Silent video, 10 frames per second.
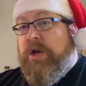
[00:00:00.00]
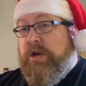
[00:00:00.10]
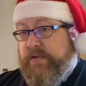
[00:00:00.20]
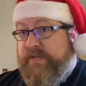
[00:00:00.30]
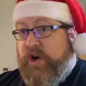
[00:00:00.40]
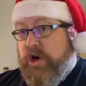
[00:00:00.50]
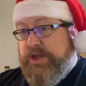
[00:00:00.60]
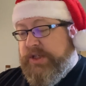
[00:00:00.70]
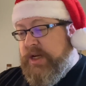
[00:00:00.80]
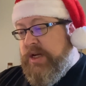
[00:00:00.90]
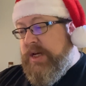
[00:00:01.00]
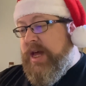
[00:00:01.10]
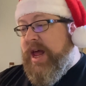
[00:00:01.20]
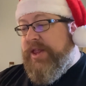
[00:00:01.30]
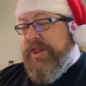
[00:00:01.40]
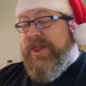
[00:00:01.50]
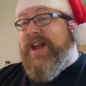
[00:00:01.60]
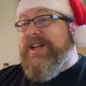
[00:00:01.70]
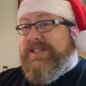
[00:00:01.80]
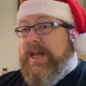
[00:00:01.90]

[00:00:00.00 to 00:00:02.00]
first, and then it's